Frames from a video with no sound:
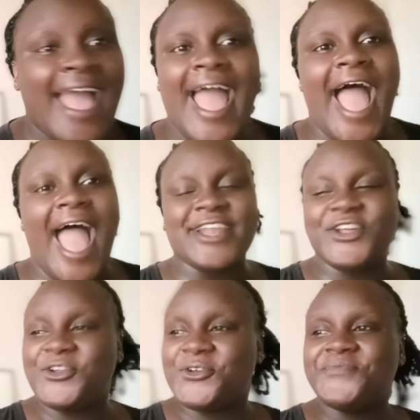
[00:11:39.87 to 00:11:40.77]
I don't
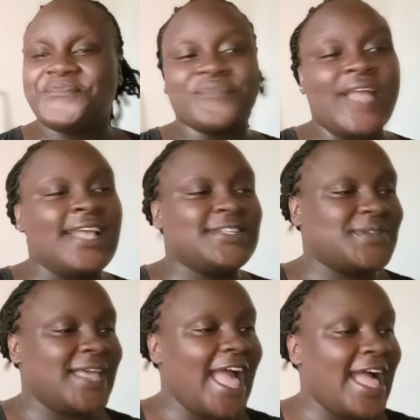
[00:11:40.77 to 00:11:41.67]
know. So
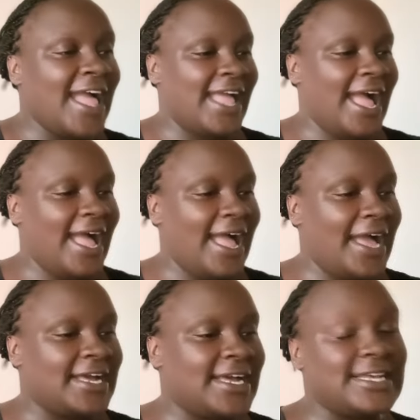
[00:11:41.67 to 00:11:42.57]

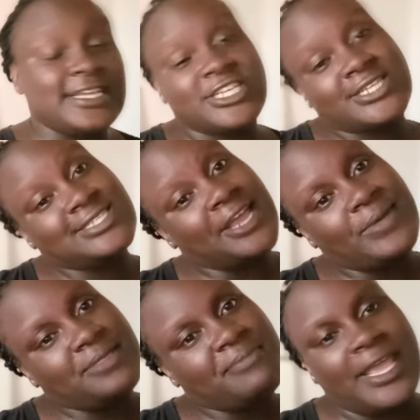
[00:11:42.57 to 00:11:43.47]
yeah, stay
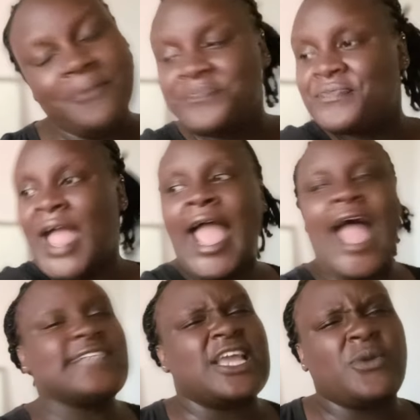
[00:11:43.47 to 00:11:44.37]
with me
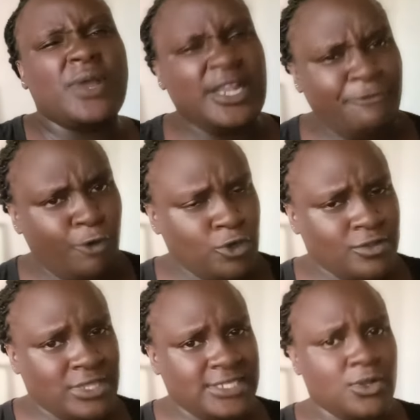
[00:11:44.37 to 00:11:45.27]
as I quickly fold on
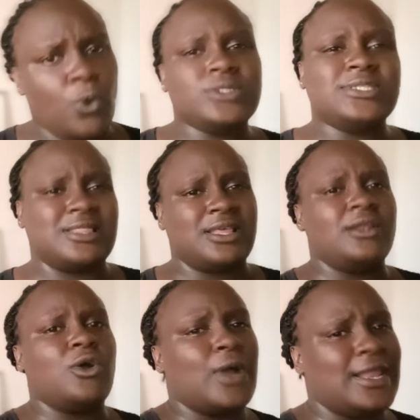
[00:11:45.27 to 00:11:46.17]
these clothes and then
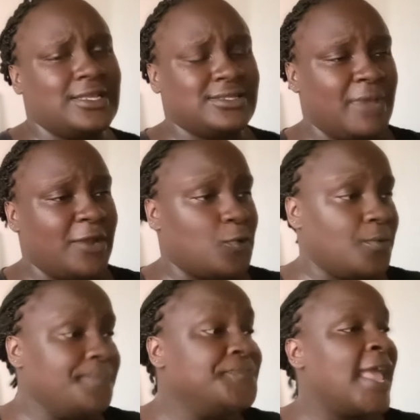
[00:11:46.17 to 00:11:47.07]
organize my
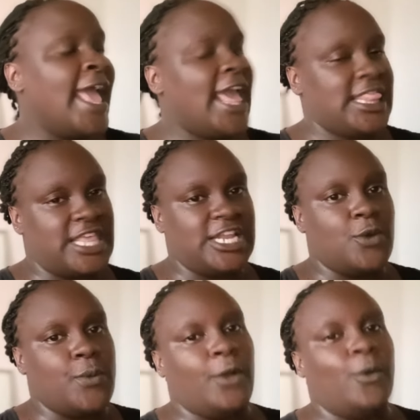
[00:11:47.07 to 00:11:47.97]
room. And then now
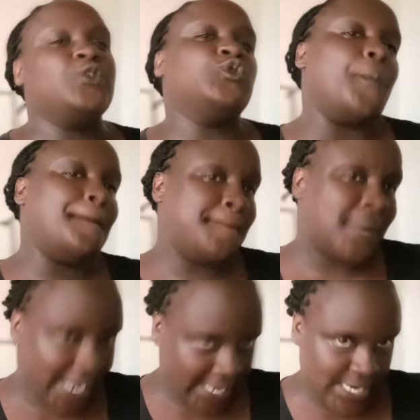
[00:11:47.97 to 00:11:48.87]
we are going to
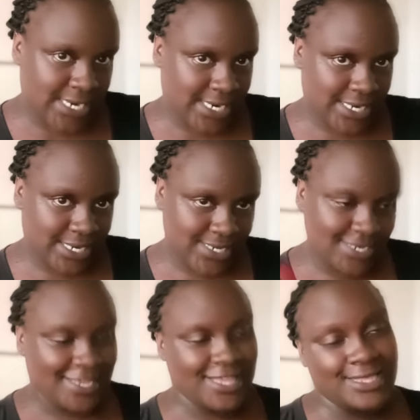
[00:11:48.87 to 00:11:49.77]
pack
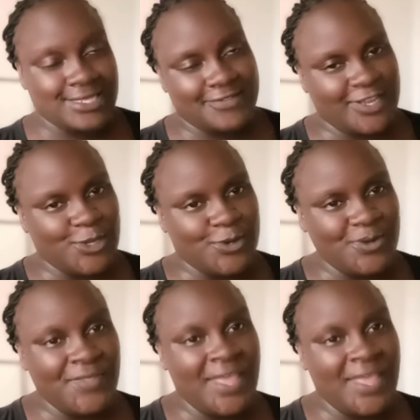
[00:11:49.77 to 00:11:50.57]
in this video.